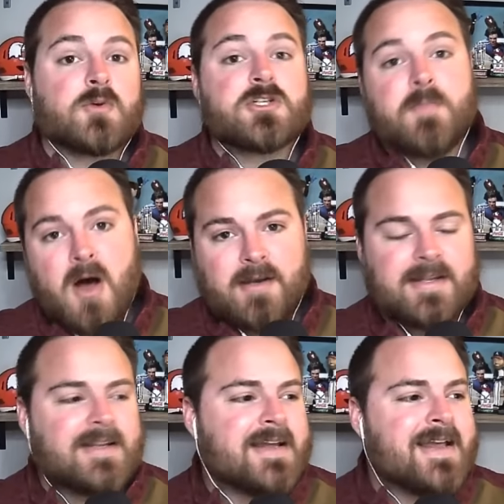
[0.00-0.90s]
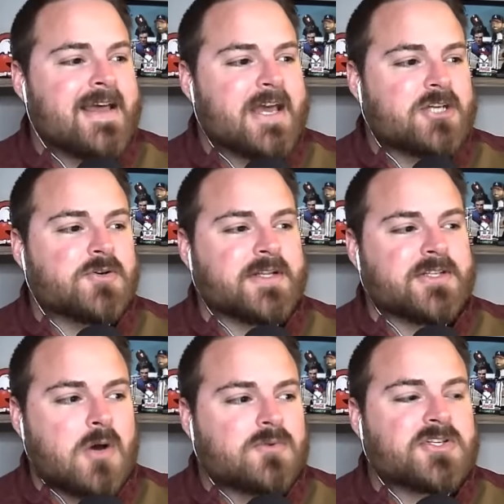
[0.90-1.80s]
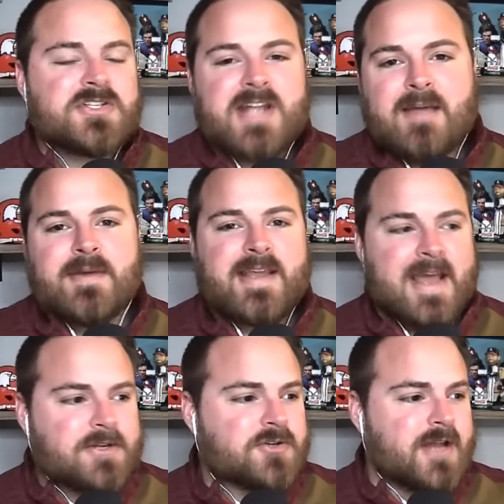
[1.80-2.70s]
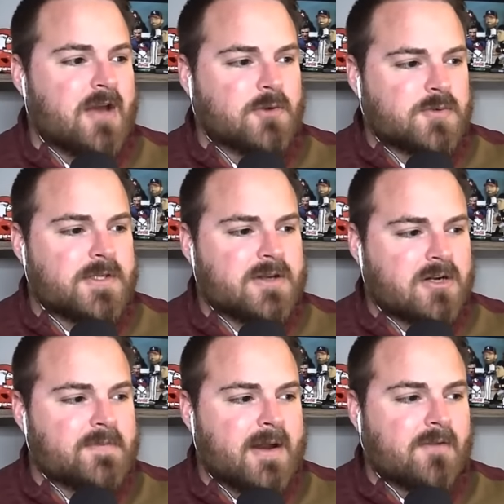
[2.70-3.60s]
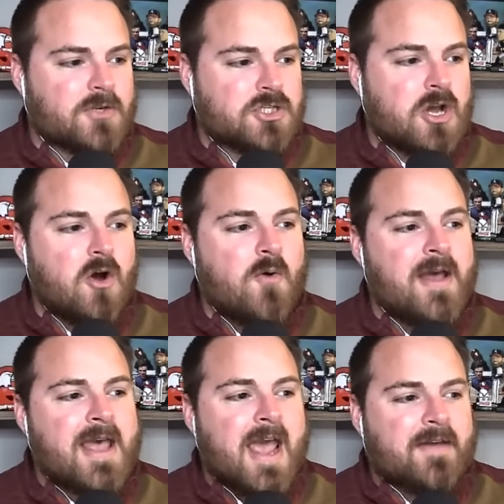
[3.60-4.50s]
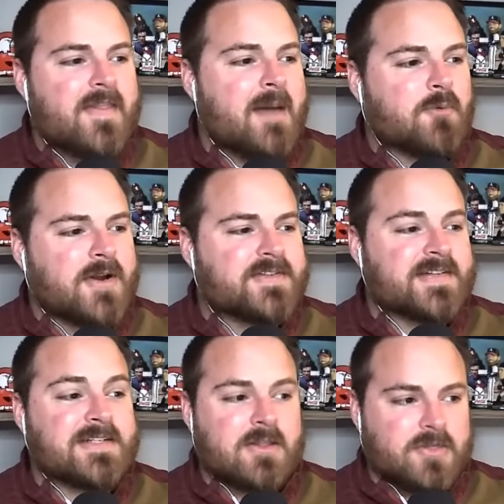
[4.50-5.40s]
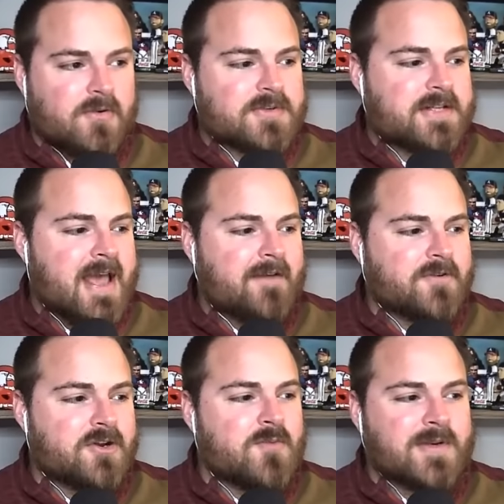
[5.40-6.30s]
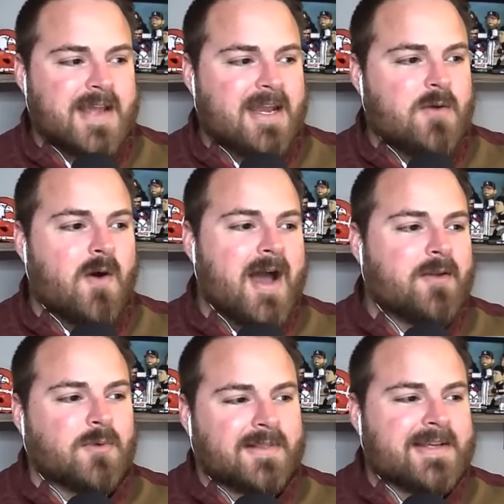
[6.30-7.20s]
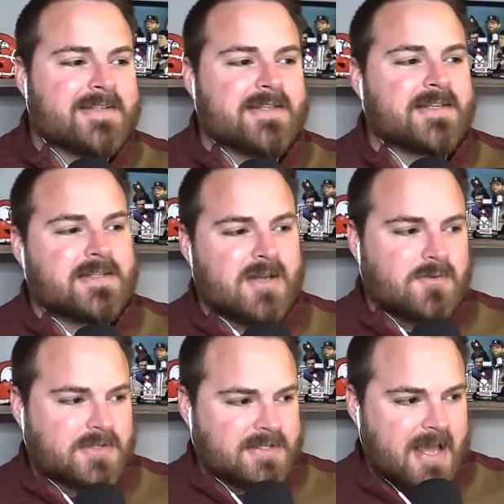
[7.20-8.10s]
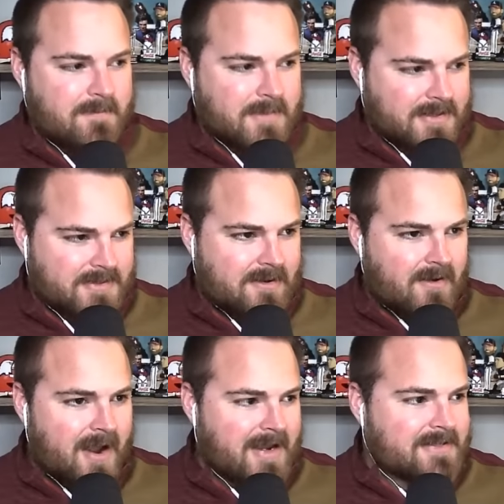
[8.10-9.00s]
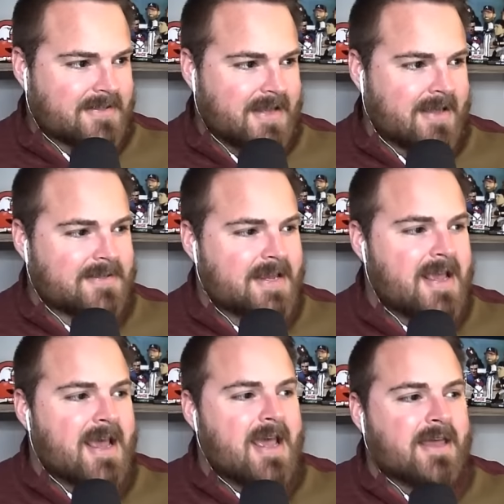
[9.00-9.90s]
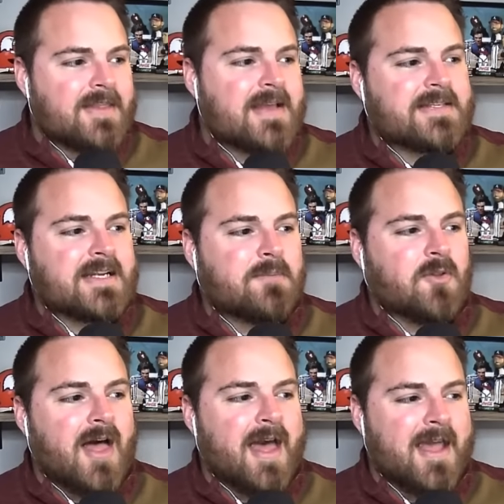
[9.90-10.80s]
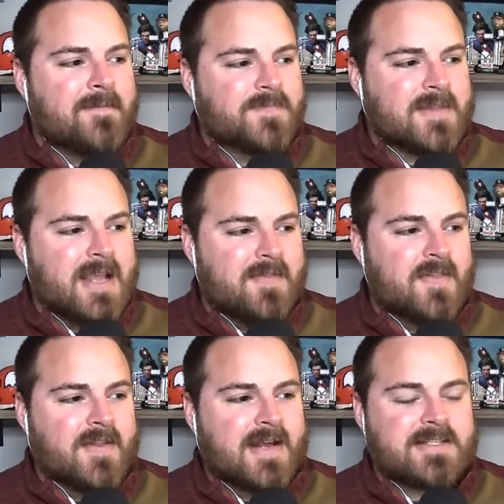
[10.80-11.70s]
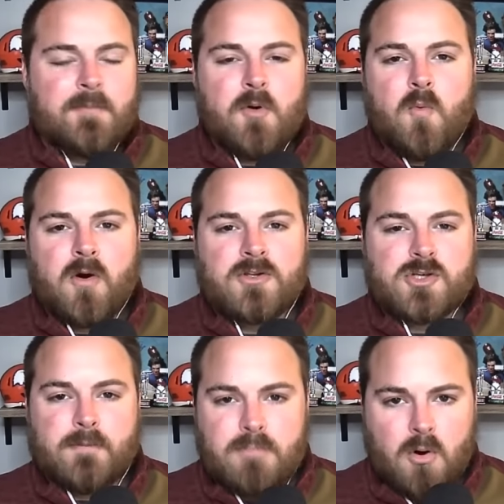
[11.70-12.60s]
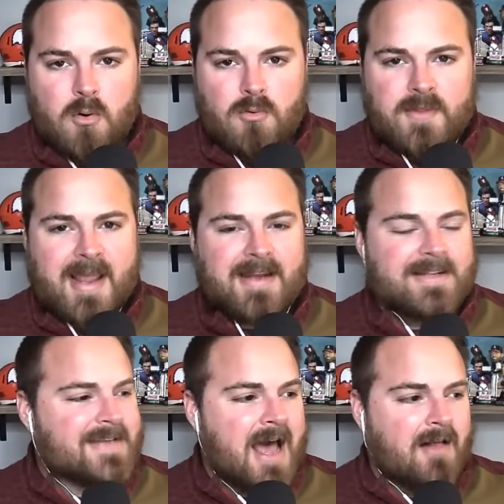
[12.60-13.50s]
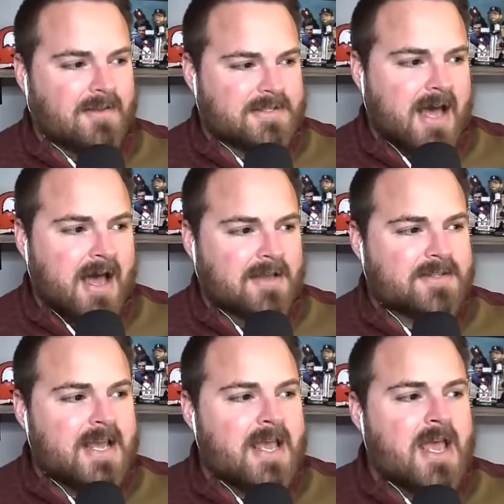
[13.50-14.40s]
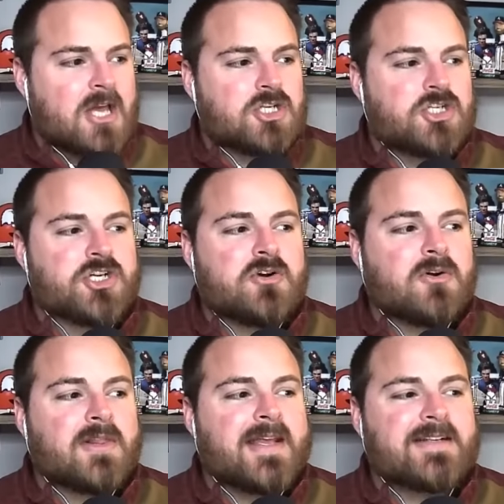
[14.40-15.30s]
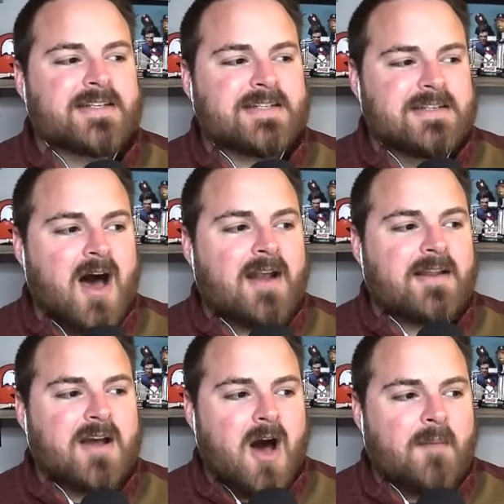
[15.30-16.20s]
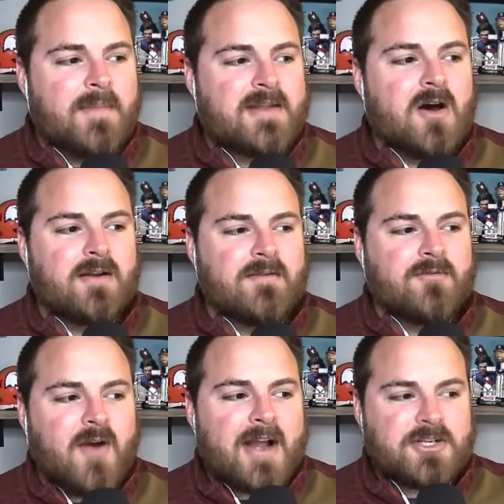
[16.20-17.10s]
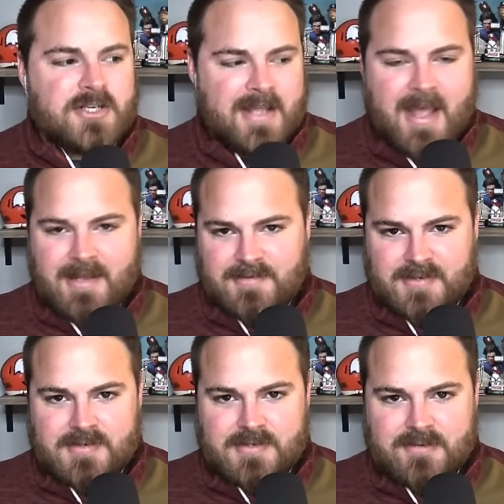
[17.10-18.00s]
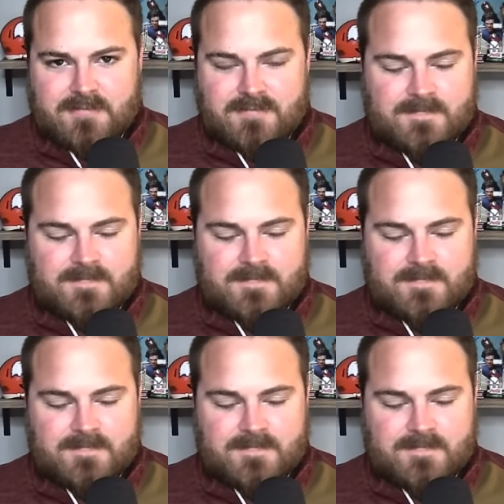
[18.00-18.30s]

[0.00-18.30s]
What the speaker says: responded, issued its own statement yesterday, which we talked about on the show. And that brings us to Thursday afternoon when Danny White releases his own statements. All right, he says, the NCAA... and then the next couple words are bold and italicized, generally does not comment on infraction cases